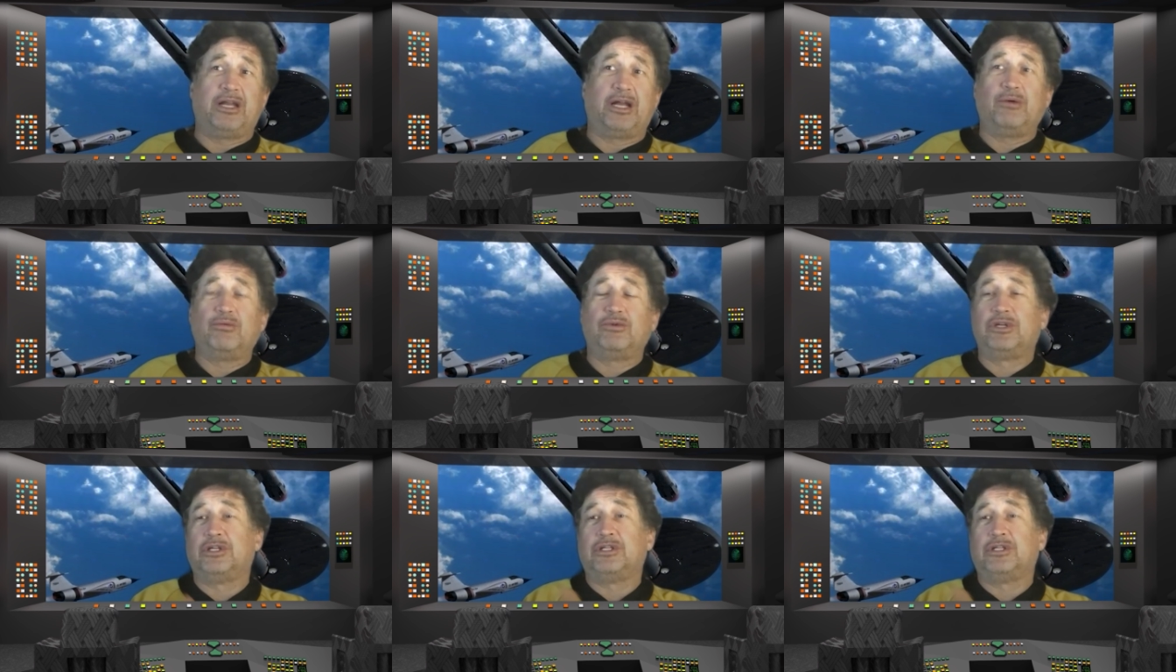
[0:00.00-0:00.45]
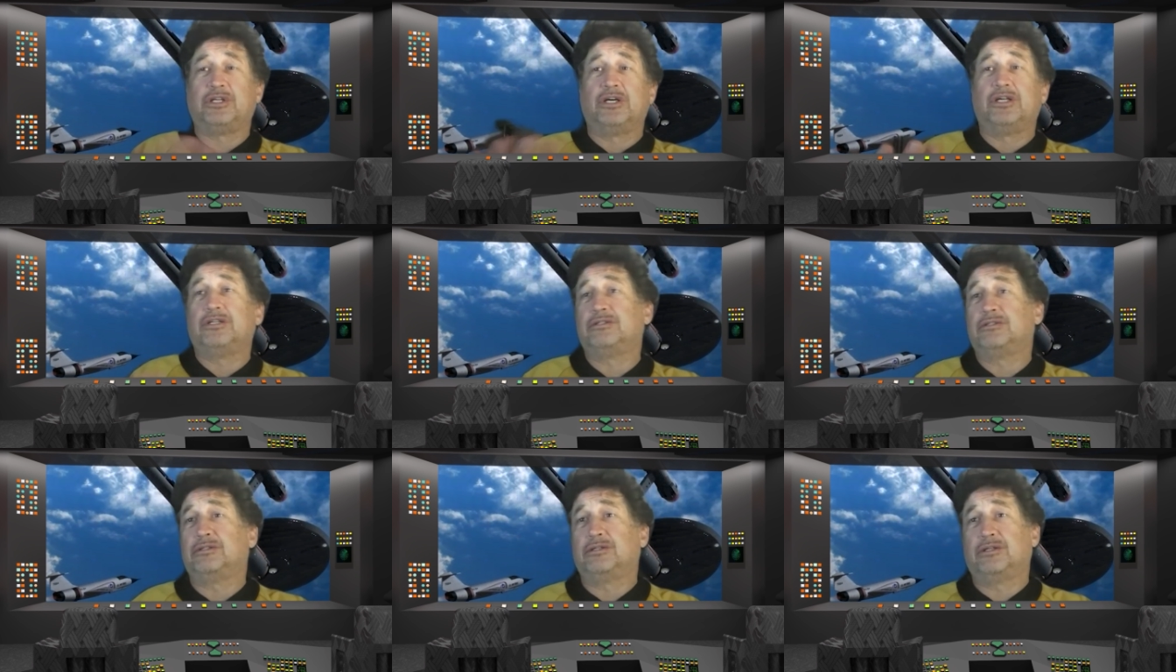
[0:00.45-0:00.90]
I would have
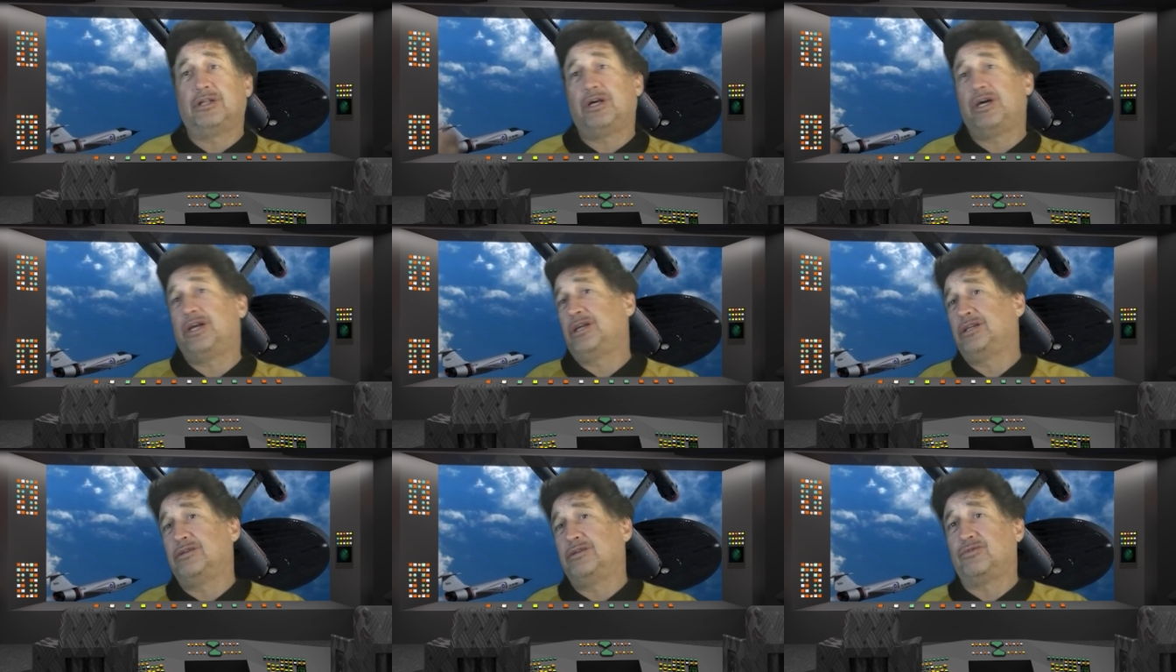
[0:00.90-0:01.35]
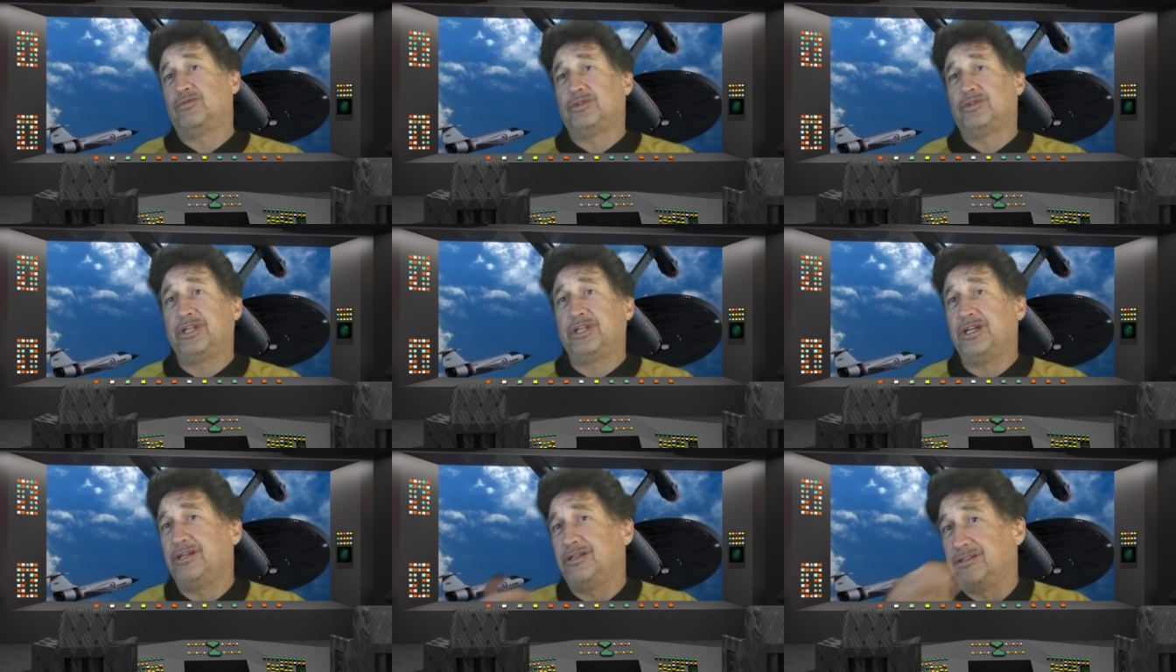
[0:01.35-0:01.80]
done a lot of different
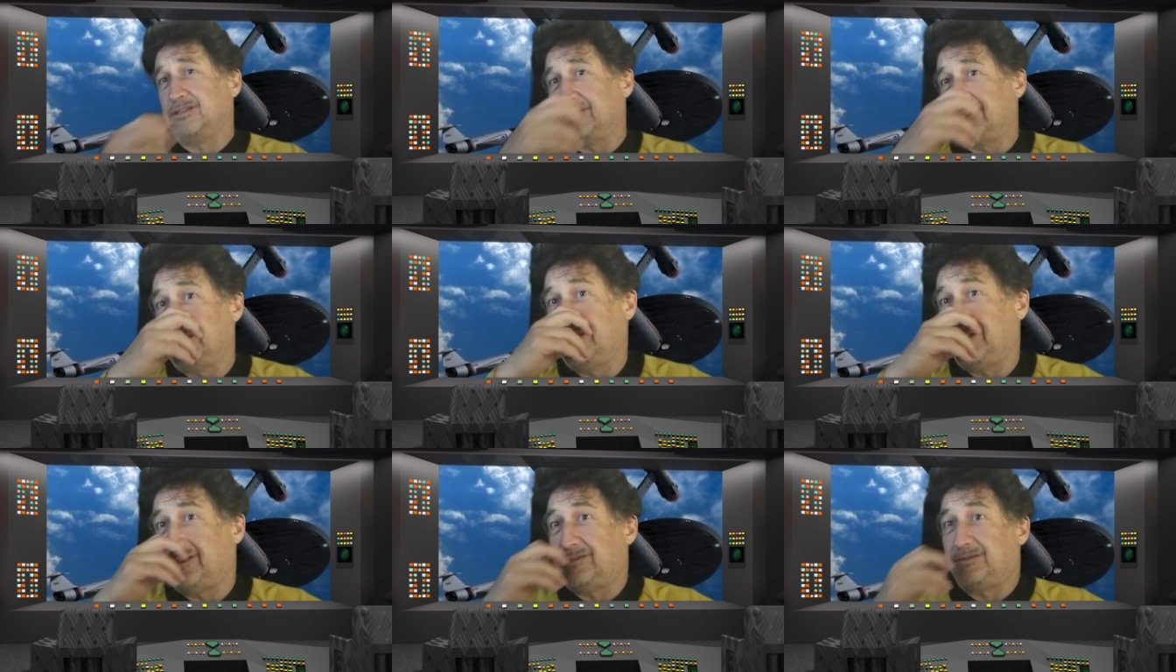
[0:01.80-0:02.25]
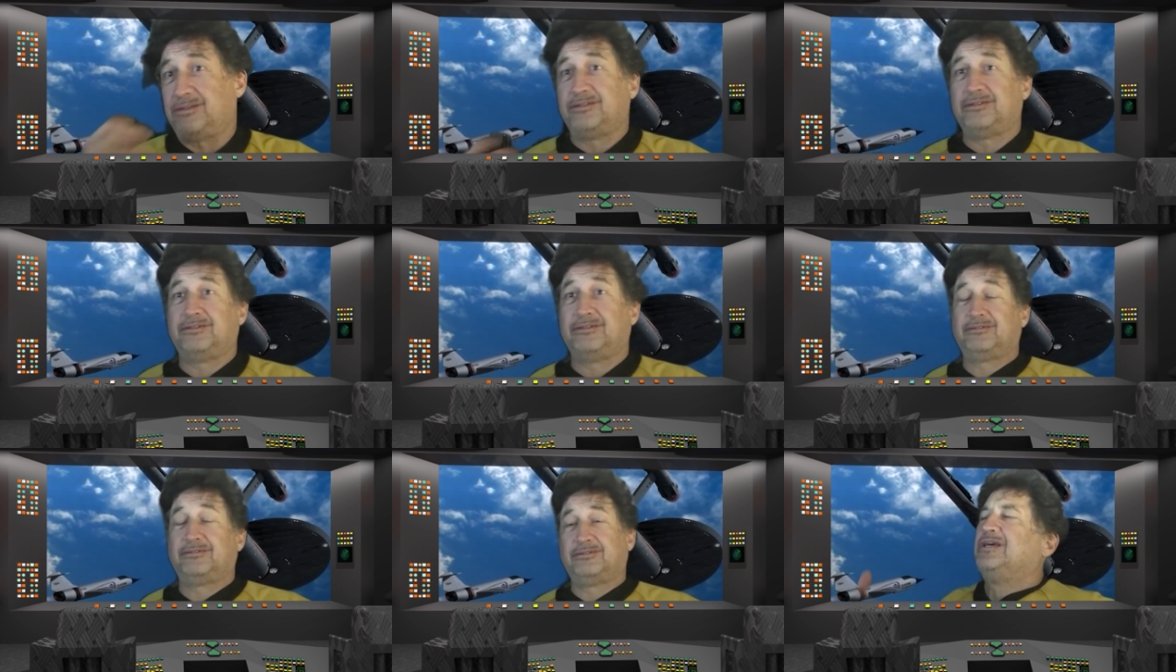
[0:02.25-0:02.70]
things,
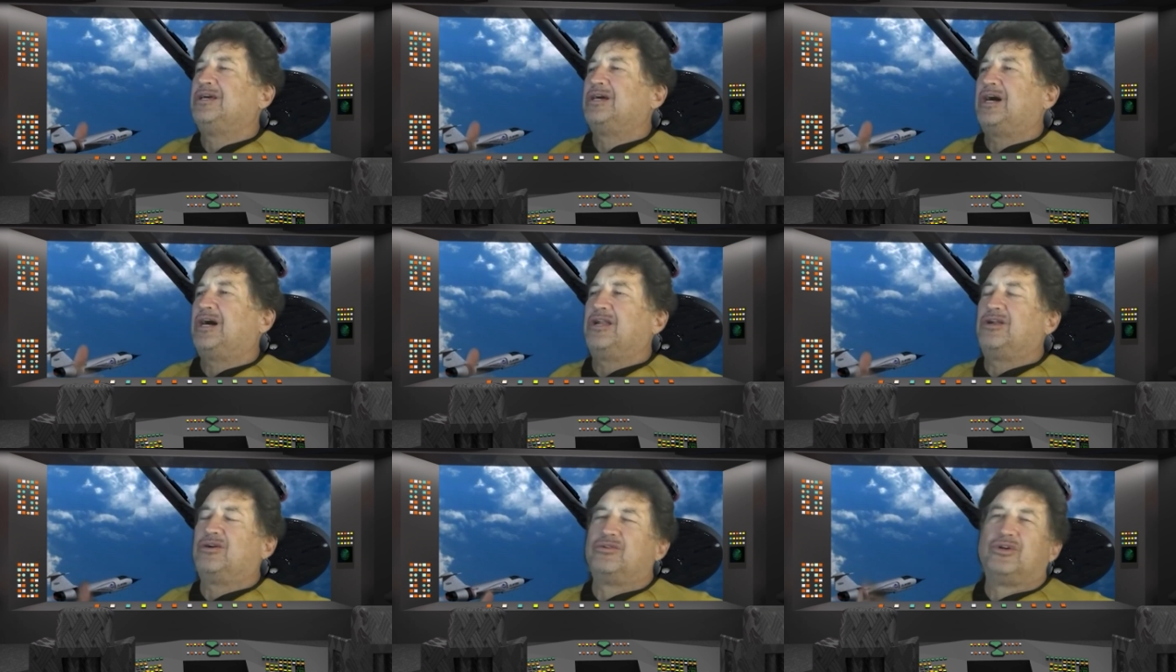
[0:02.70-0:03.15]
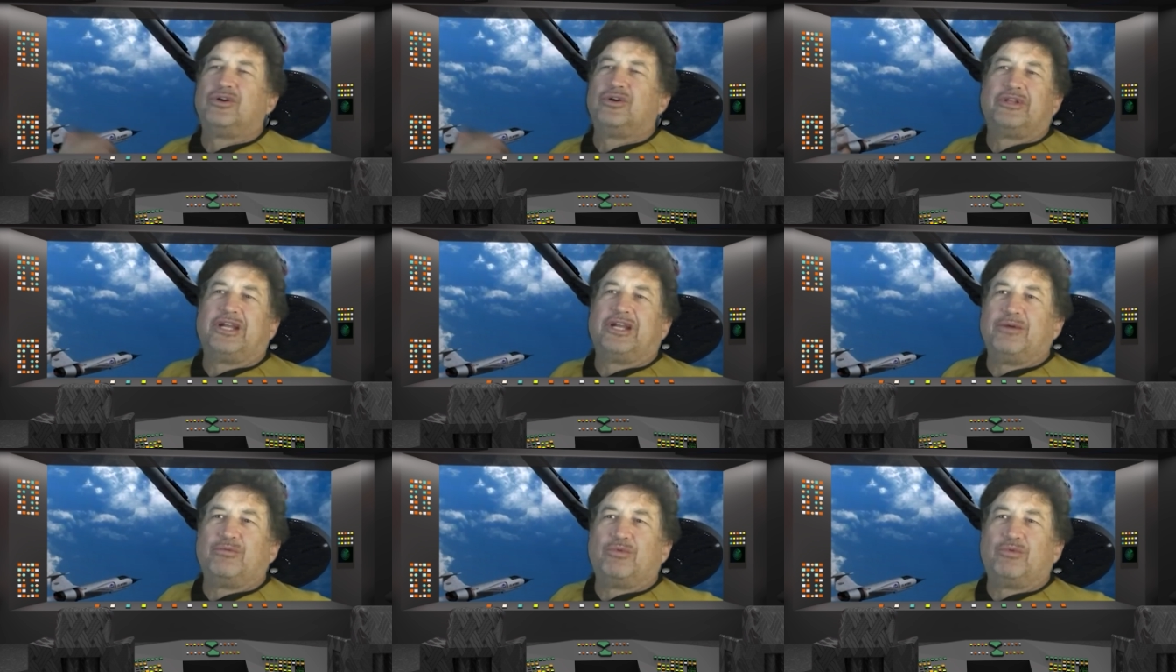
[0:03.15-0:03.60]
I don't know that I'd